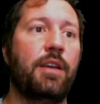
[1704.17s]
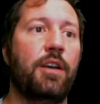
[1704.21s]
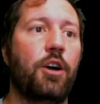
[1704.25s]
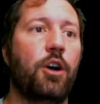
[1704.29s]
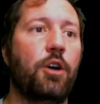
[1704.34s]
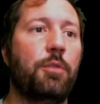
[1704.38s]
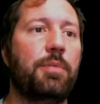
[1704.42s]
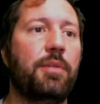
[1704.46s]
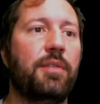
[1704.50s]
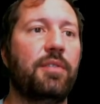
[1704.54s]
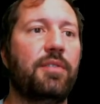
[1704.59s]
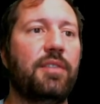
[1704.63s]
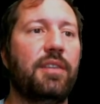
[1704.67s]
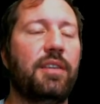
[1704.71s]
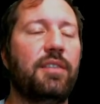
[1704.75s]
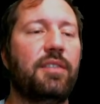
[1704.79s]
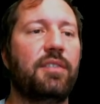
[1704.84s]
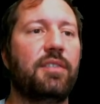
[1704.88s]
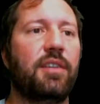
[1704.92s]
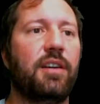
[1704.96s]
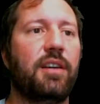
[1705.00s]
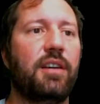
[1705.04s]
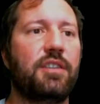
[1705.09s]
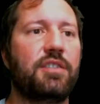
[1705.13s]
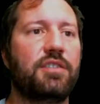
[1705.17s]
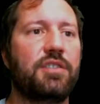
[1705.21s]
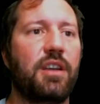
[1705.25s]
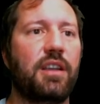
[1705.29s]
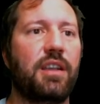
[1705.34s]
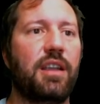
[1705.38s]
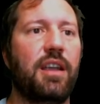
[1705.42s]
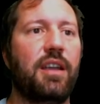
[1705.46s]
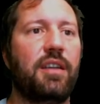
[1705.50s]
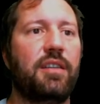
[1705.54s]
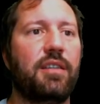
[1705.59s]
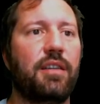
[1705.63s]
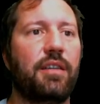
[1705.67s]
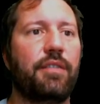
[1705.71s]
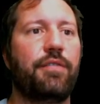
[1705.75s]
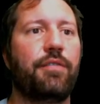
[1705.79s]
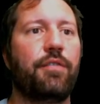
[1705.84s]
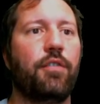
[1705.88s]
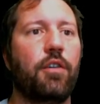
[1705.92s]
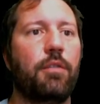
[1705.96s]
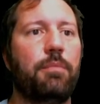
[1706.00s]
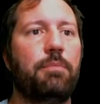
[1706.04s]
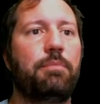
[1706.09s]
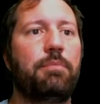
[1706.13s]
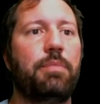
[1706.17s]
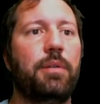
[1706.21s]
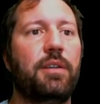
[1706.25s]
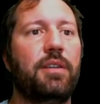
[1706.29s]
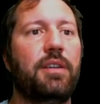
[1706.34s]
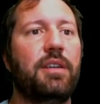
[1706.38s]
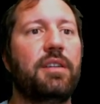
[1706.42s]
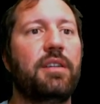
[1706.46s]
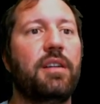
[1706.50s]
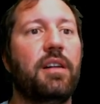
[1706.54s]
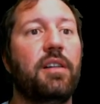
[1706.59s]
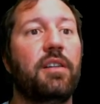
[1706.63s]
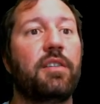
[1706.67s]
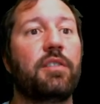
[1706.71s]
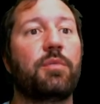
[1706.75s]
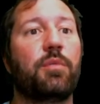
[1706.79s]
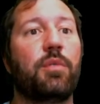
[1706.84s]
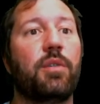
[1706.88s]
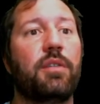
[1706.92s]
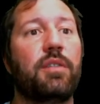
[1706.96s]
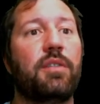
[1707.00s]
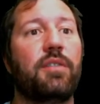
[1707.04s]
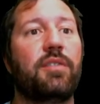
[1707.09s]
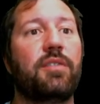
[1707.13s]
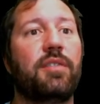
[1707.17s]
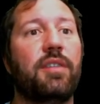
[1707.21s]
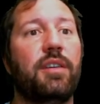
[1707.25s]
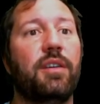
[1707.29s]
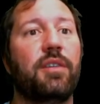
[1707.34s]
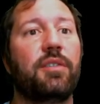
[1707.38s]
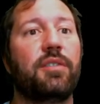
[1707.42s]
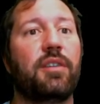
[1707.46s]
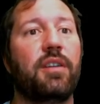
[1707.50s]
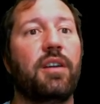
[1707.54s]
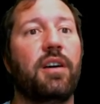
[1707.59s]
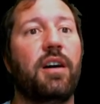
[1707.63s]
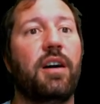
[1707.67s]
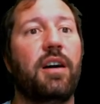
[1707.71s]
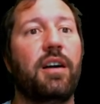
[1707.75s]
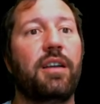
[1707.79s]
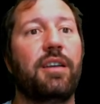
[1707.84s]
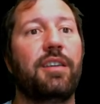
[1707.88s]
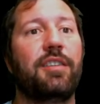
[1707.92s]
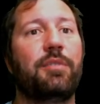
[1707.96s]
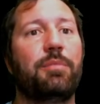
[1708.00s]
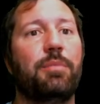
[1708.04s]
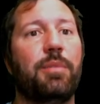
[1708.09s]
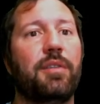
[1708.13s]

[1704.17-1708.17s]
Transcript: OpenSea saw a gigantic $4 billion worth of sales in August,